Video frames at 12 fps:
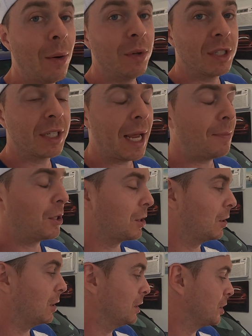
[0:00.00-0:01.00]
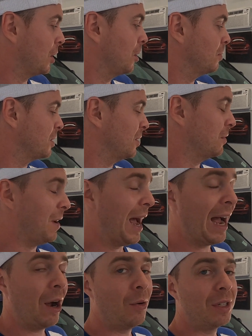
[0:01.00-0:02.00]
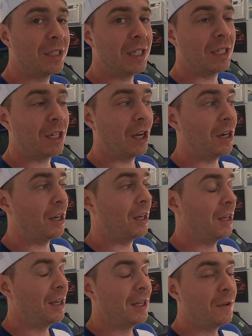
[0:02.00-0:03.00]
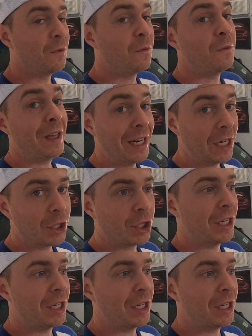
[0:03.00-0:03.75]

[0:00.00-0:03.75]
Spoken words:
was skeptical in terms of how is it gonna finish?